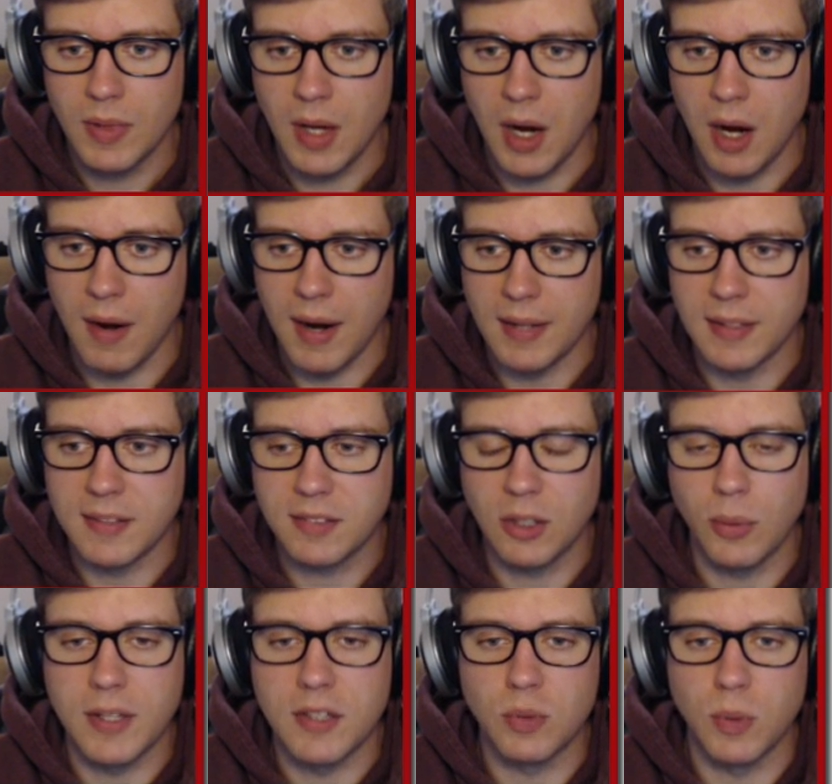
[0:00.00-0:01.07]
Alright, let's go
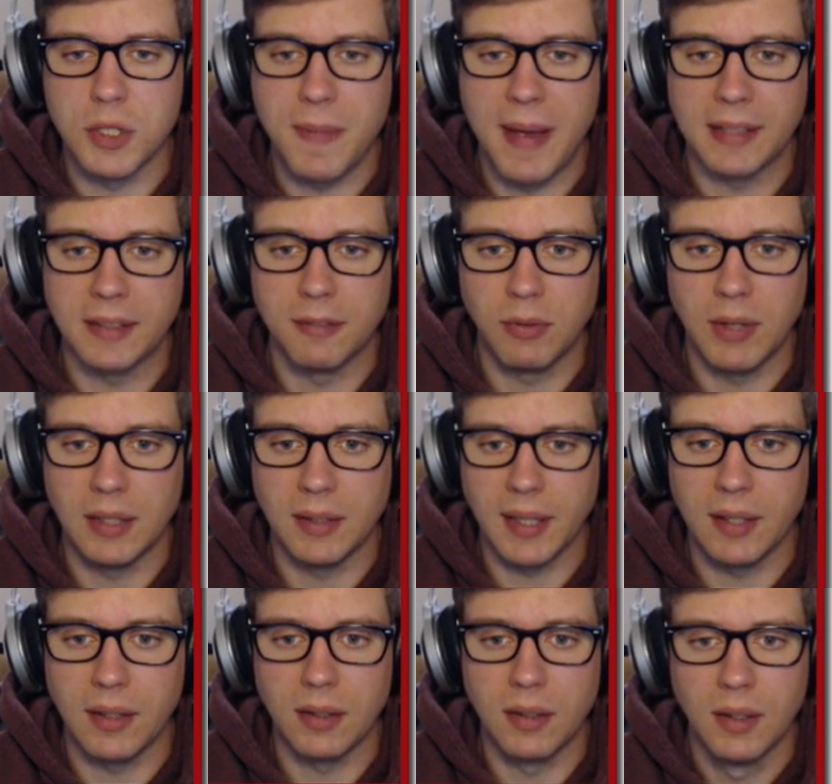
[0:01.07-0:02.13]
ahead and switch back to
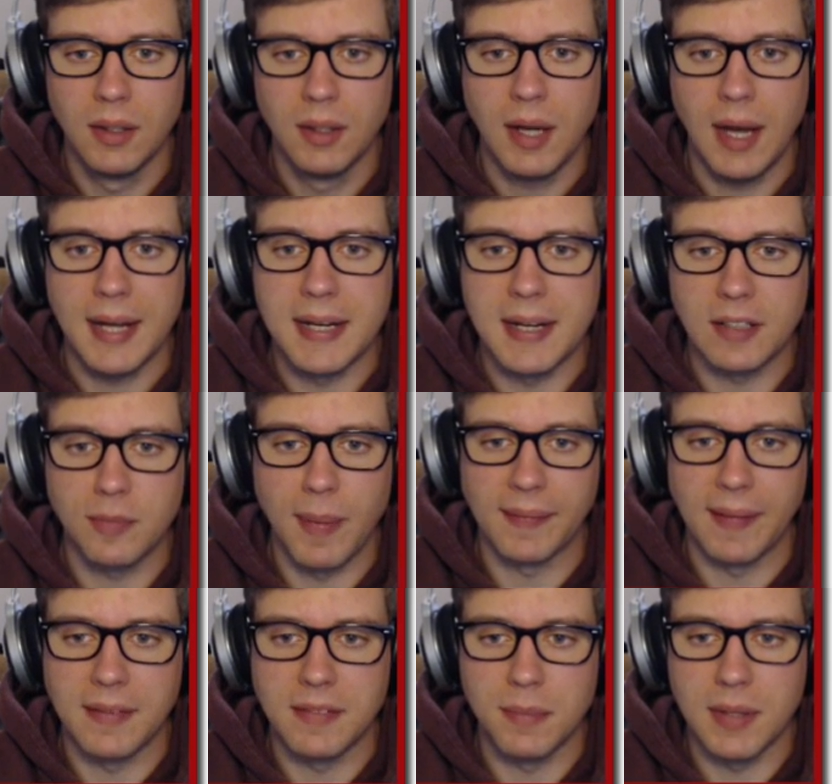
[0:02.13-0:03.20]
Feraligatr. I didn't expect
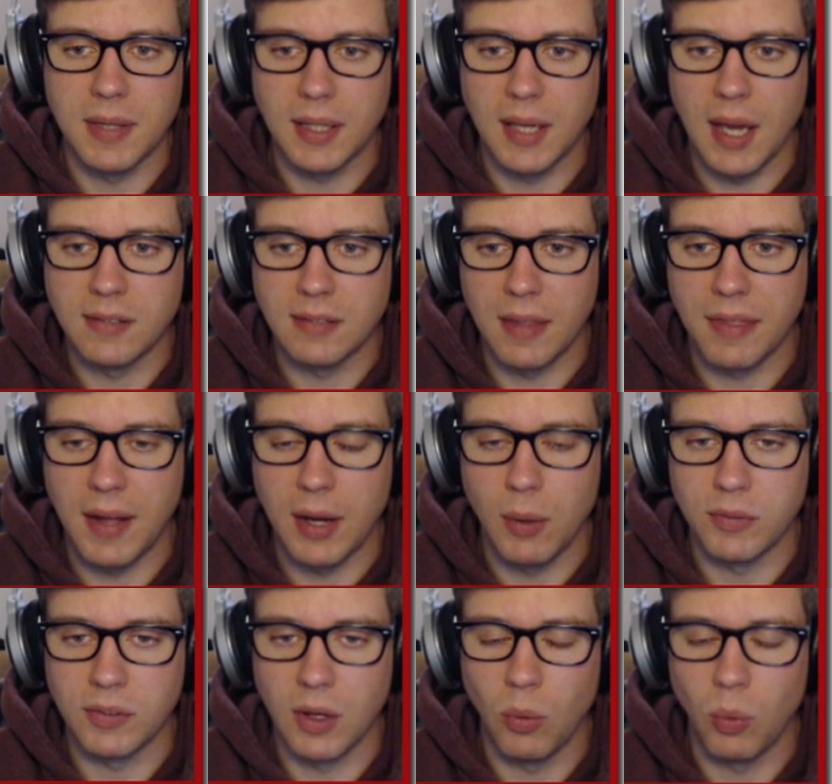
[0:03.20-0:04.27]
that to be the case. I thought it
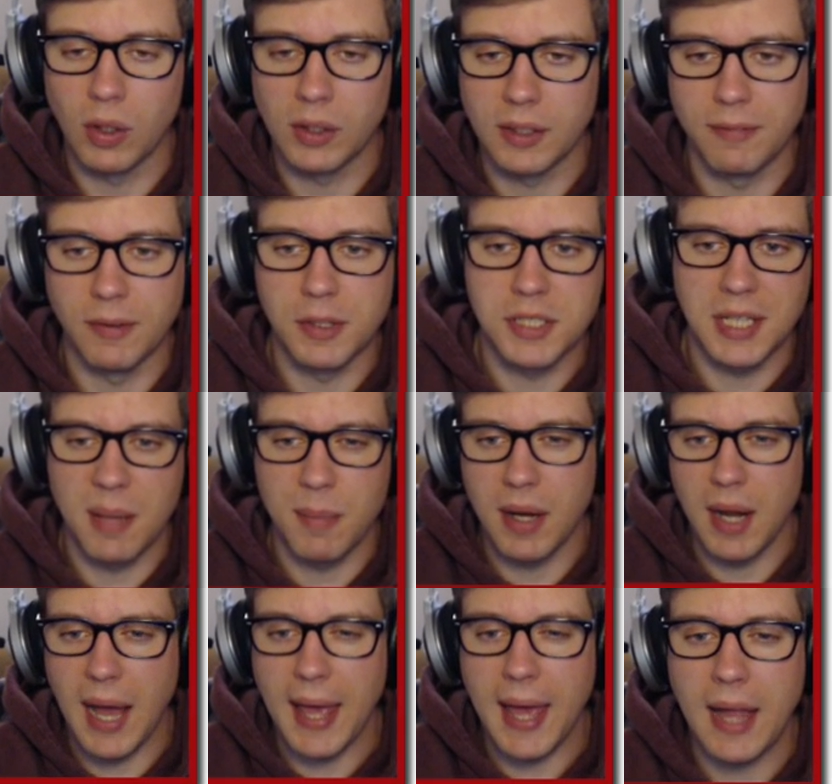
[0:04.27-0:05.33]
was going to work the first time, and
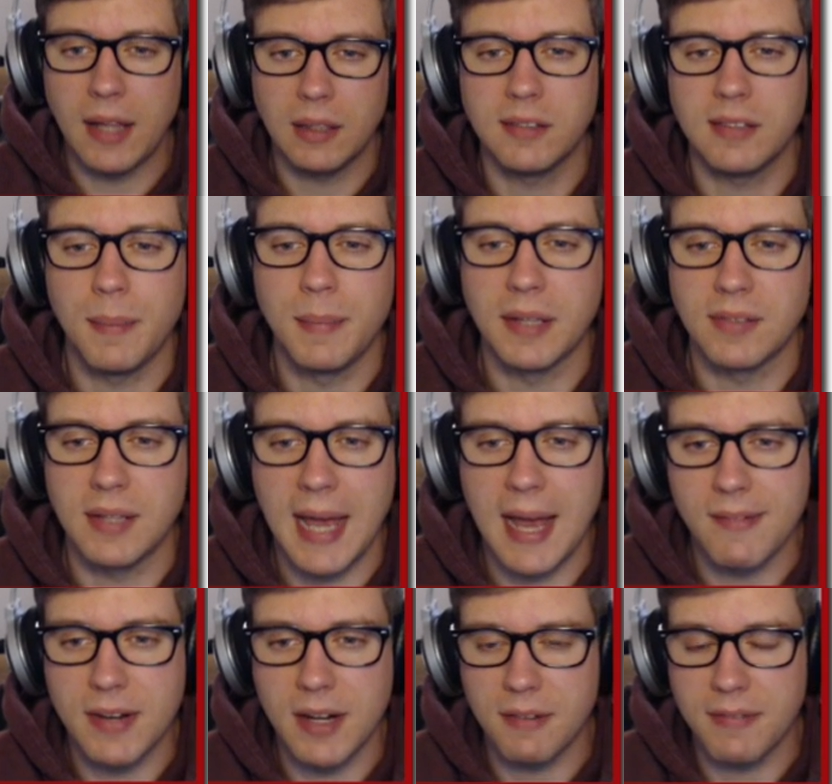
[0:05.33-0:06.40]
I, Alakazam doesn't
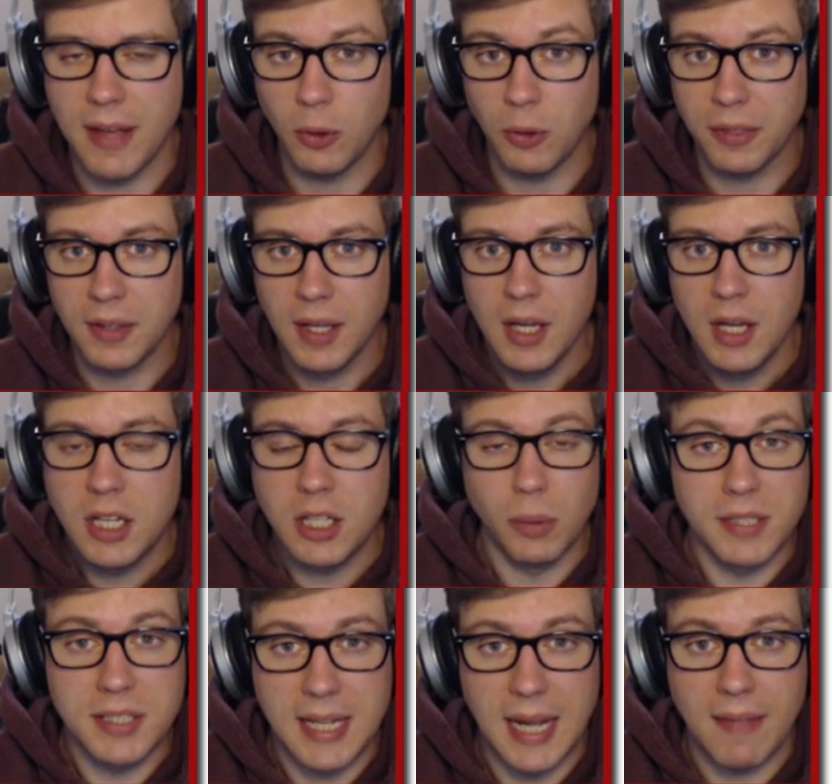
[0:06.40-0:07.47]
have enough health to
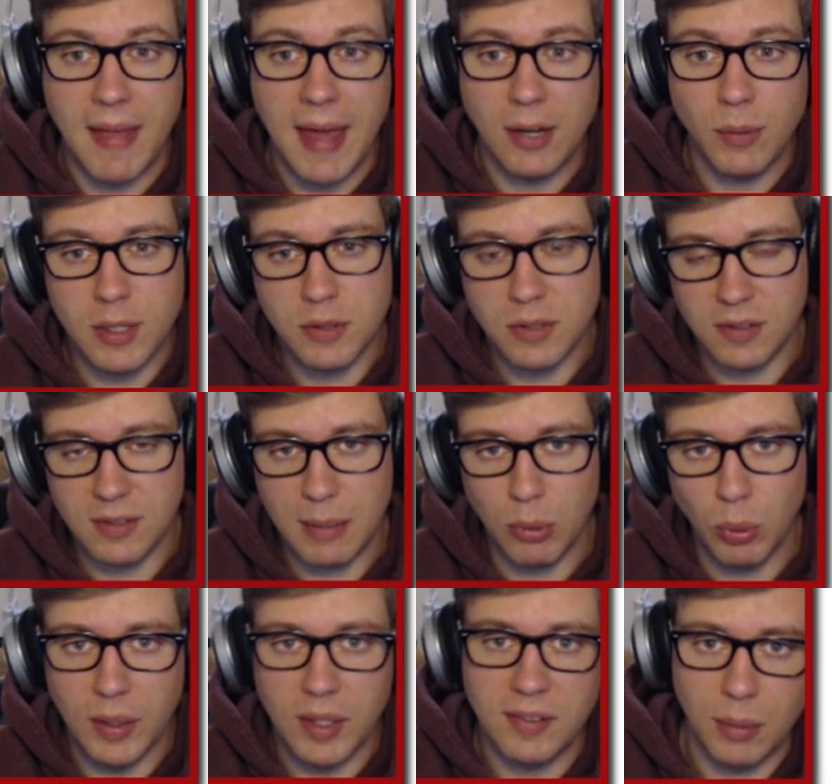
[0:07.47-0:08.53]
withstand that. We use Disable,
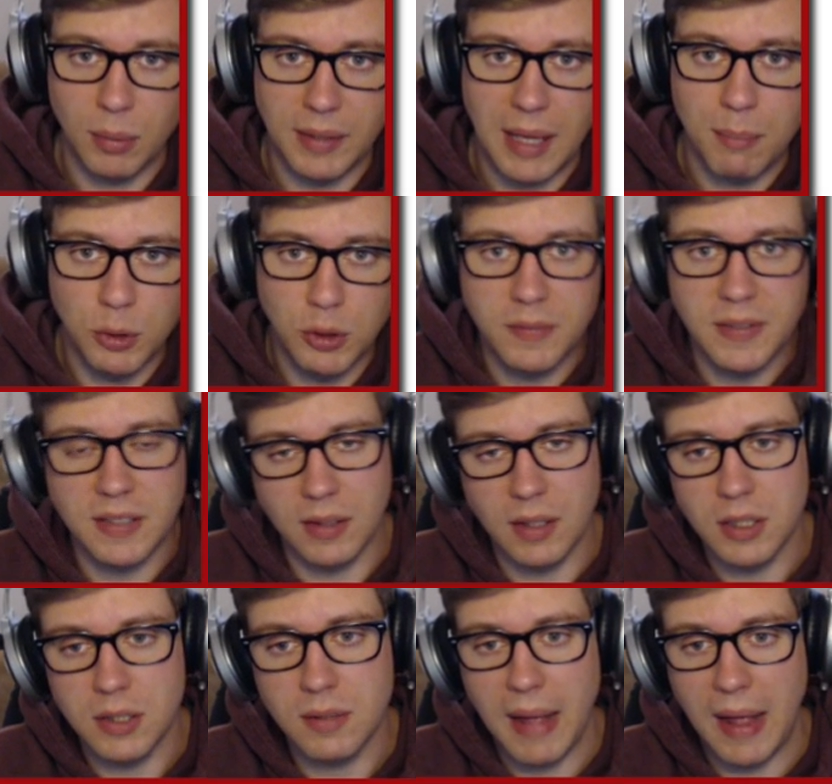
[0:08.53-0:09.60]
we disable that move. He's going to,
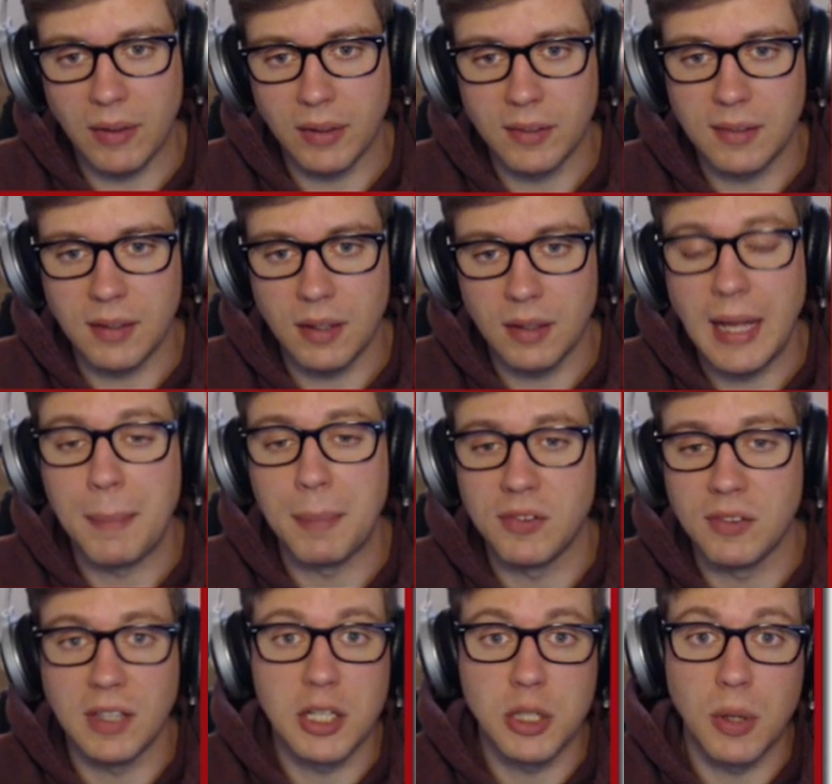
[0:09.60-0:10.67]
Alakazam, Lapras is
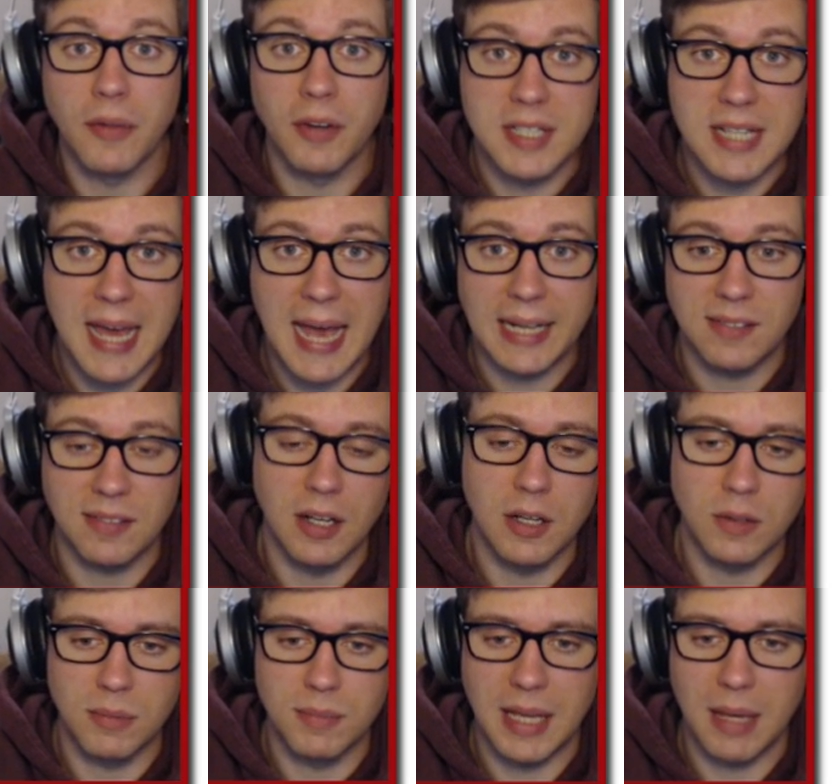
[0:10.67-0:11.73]
going to do another attack. It's going to do
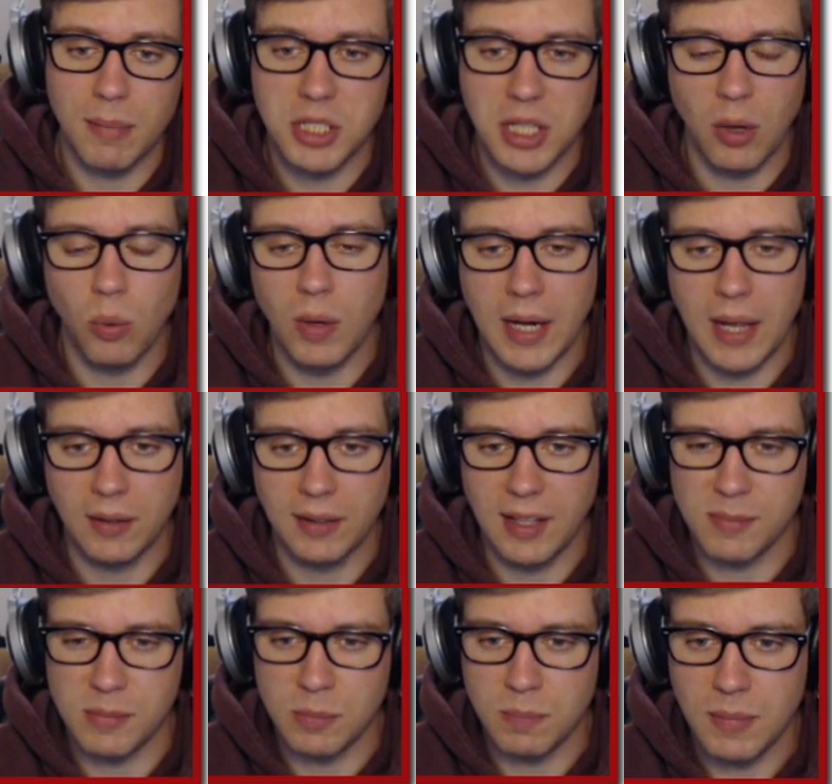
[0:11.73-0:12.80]
some damage. I don't want
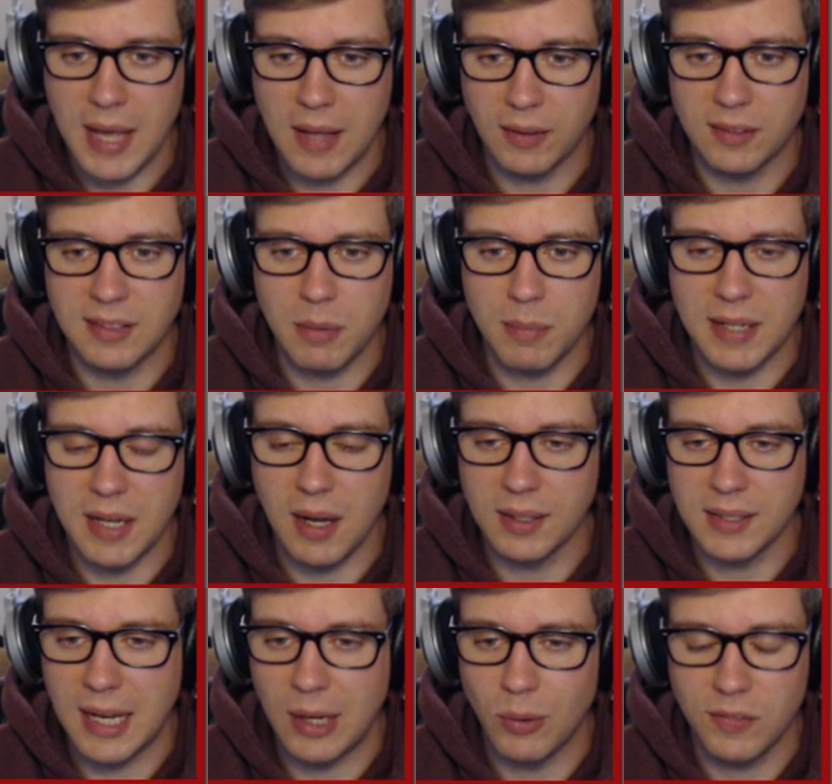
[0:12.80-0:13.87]
Alakazam, Alakazam to be
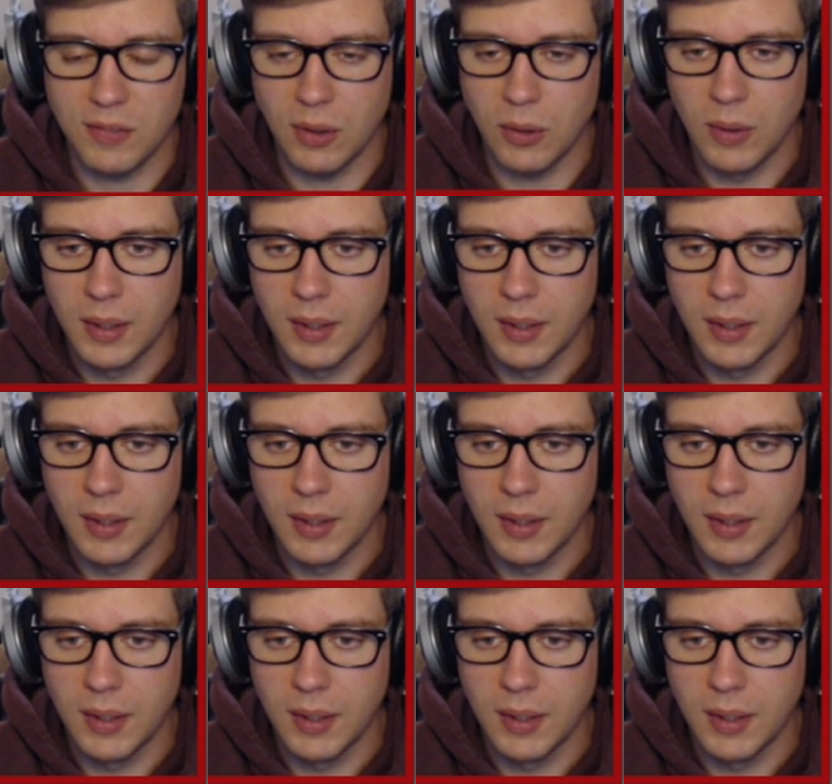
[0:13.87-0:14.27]
knocked out, so